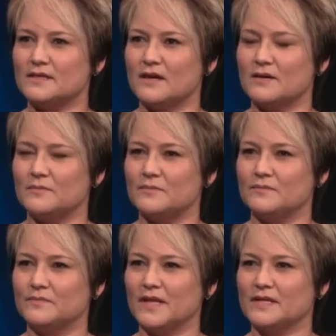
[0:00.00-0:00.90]

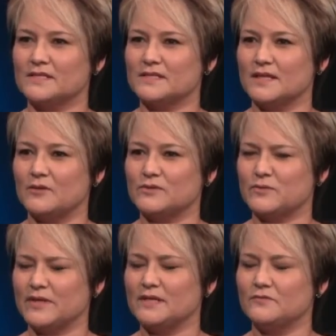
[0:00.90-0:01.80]
like I said, I was
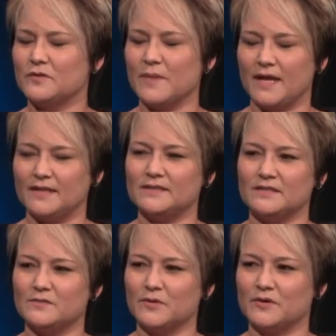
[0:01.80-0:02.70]
waiting for my
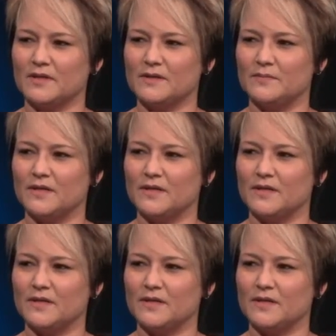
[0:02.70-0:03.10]
18th birthday